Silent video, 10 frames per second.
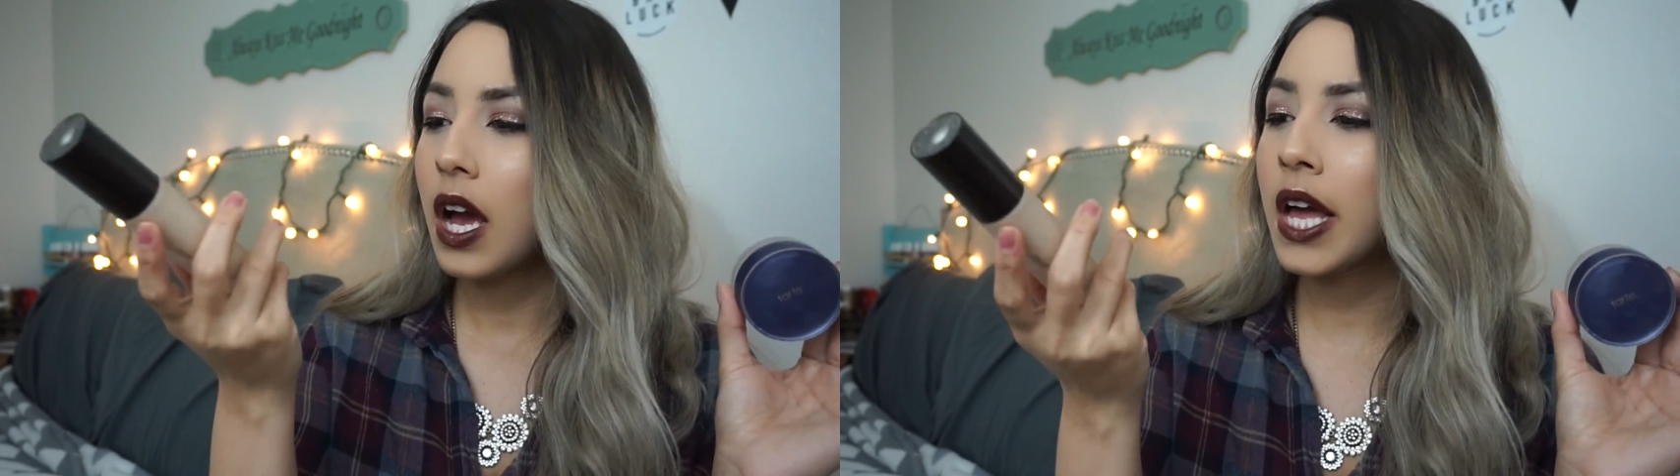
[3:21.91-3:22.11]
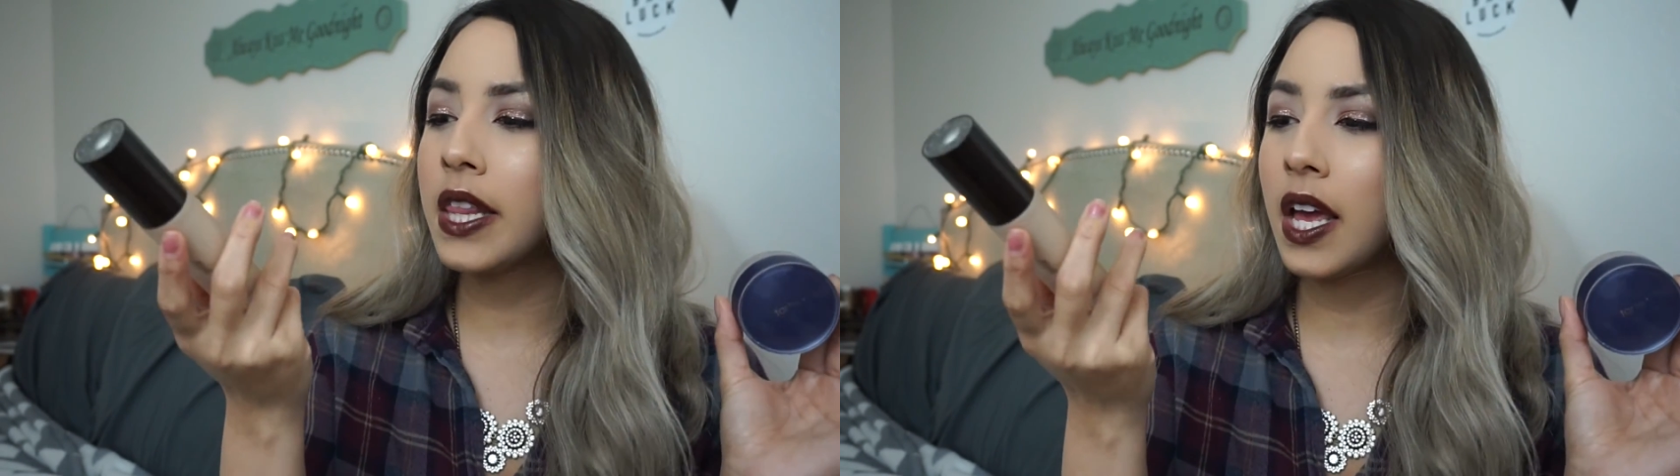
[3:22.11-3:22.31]

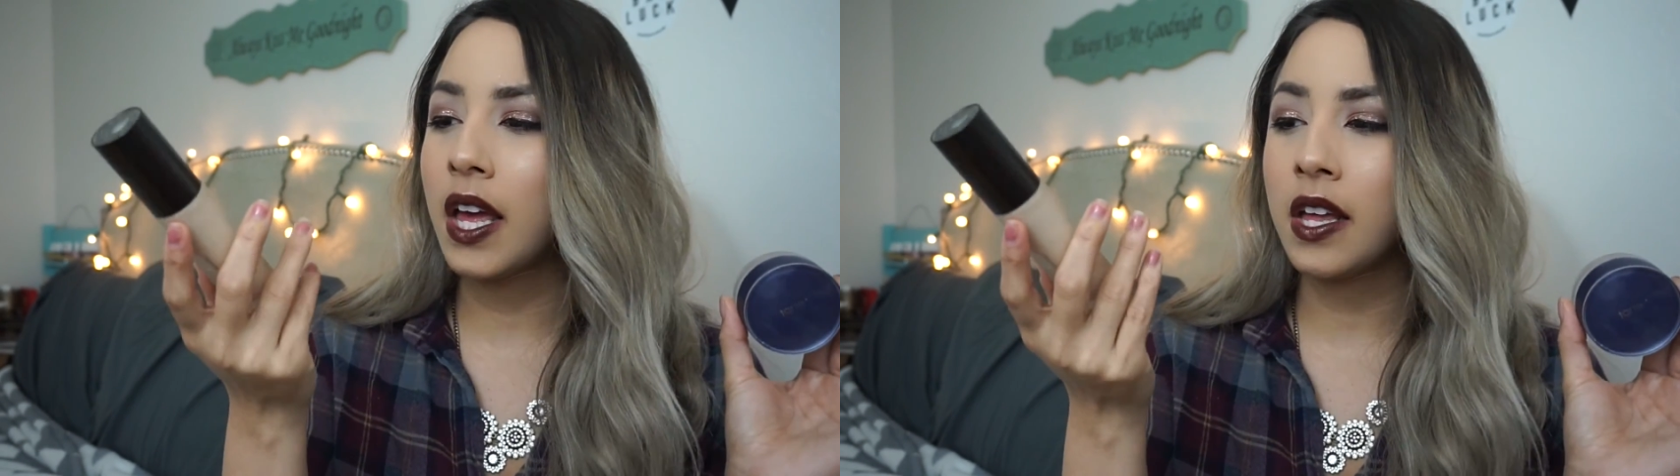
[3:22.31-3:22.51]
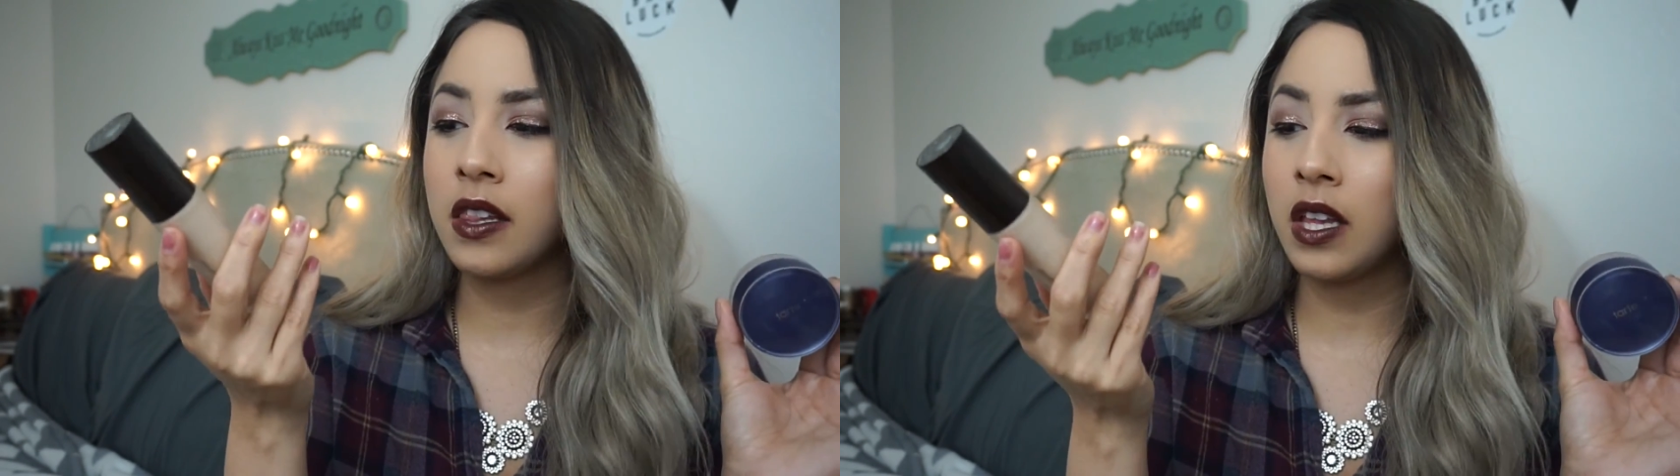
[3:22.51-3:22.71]
and
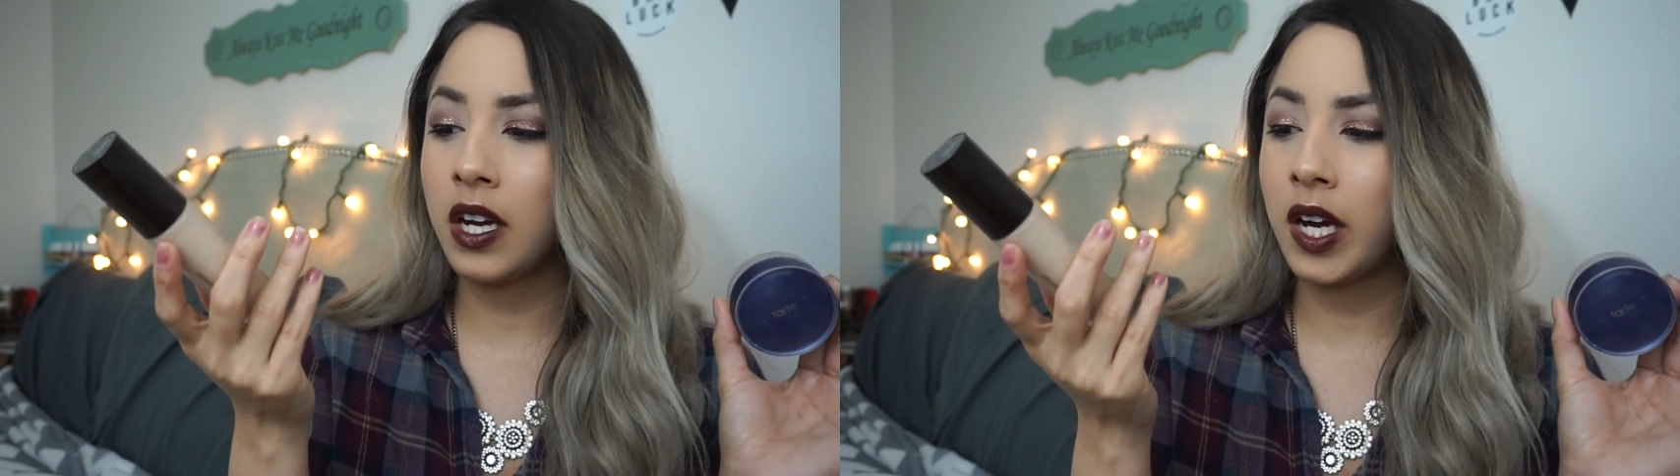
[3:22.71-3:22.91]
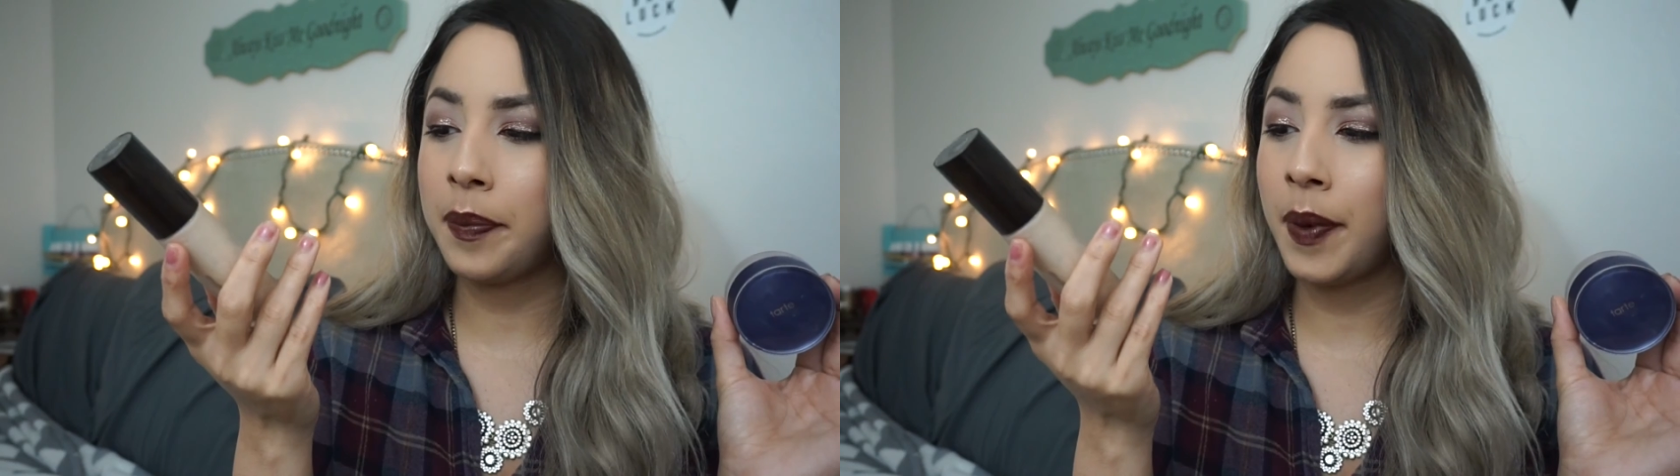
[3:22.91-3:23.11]
then
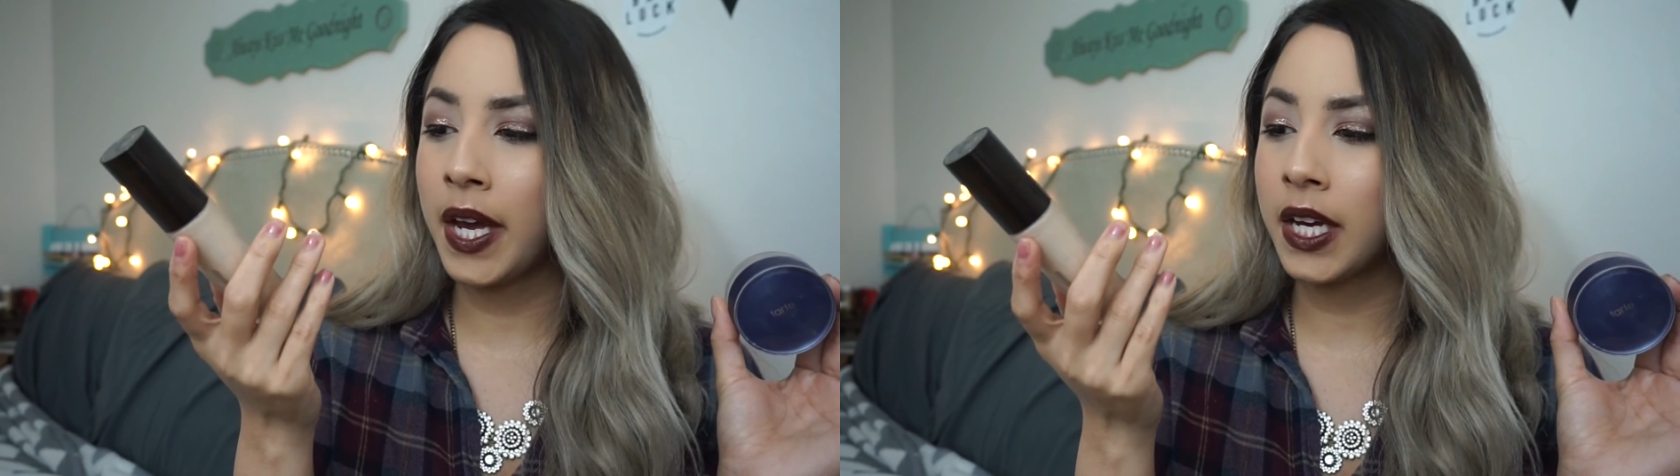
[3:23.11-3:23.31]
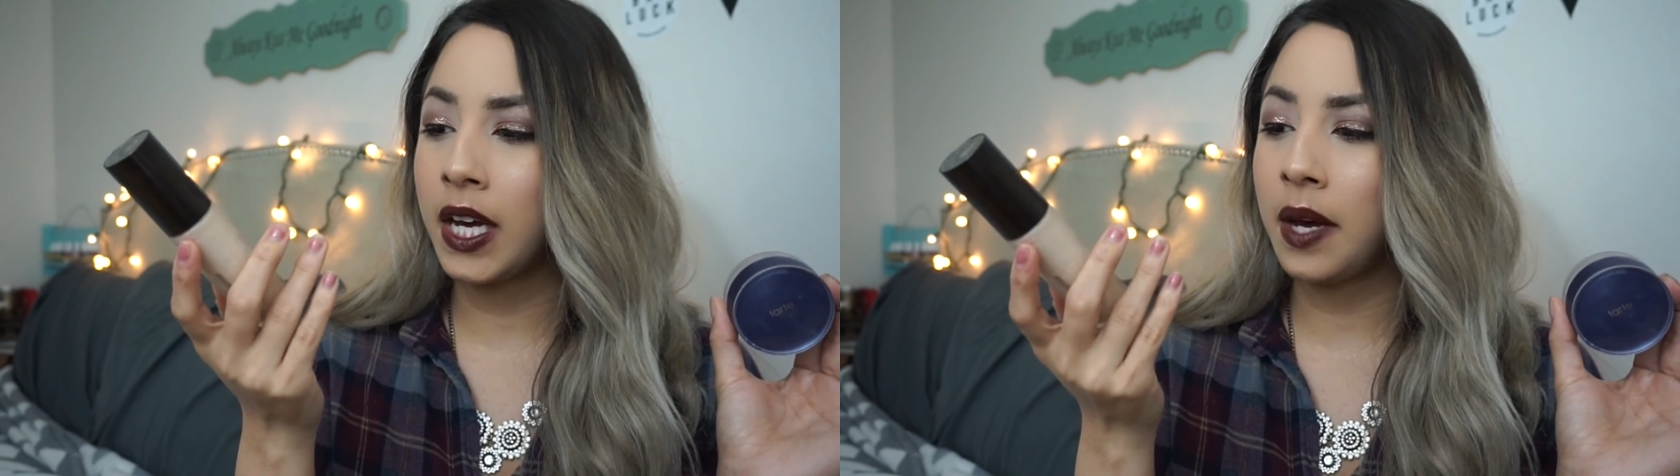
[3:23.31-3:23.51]
the
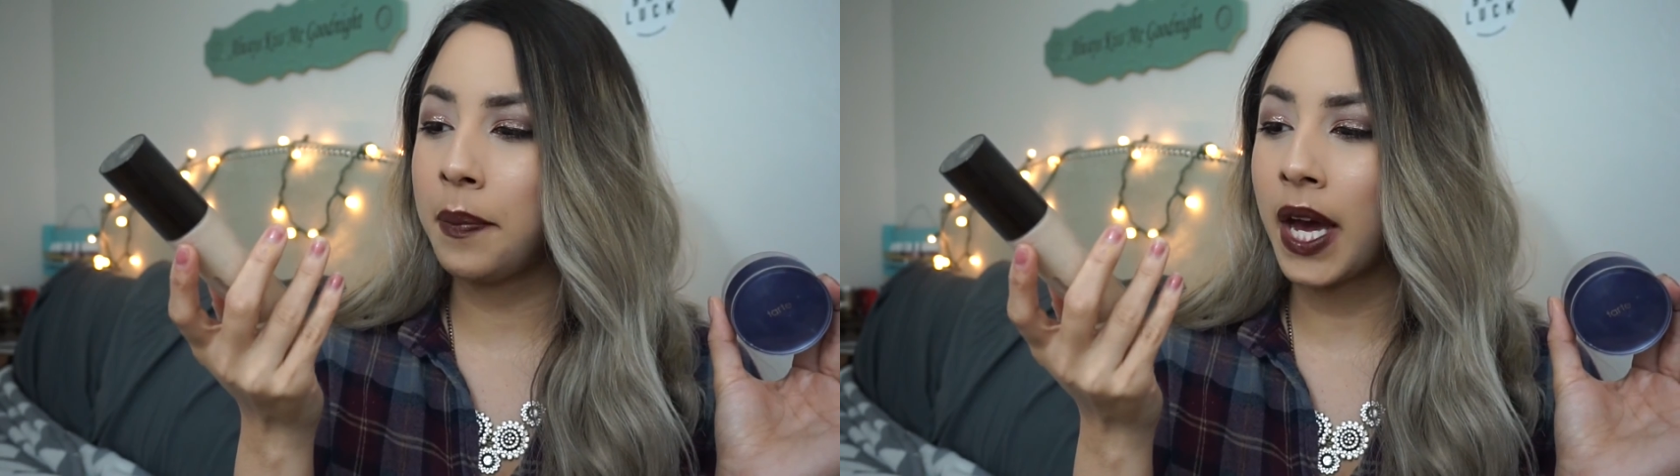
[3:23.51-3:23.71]
Becca